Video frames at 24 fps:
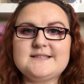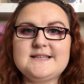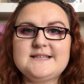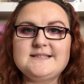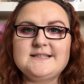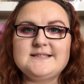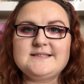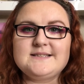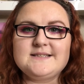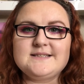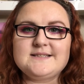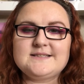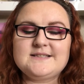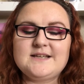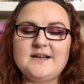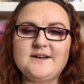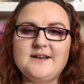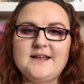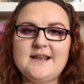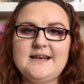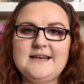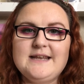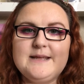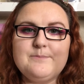This is the
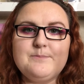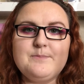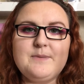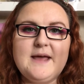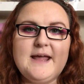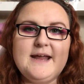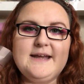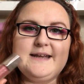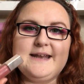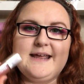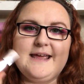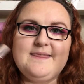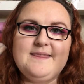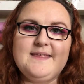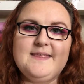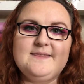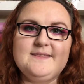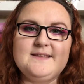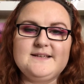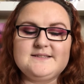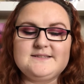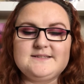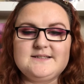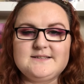Stunner Lip Paint, and
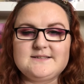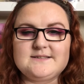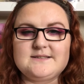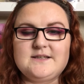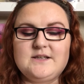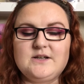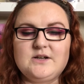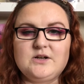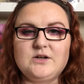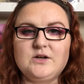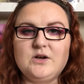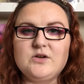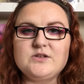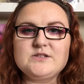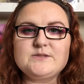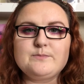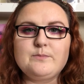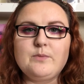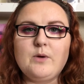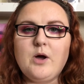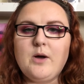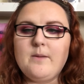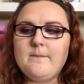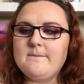then this is the Gloss
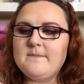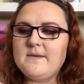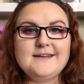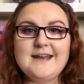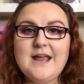Bomb.